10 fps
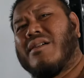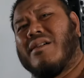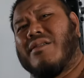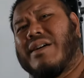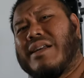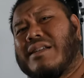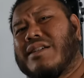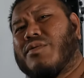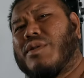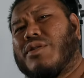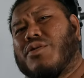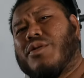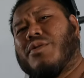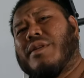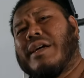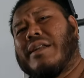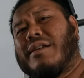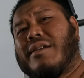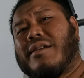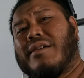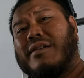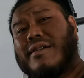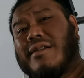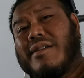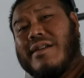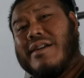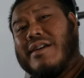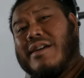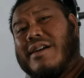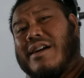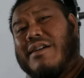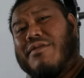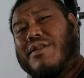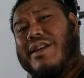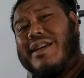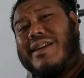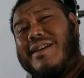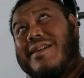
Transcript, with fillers: alright I just want to show you that uh, I've already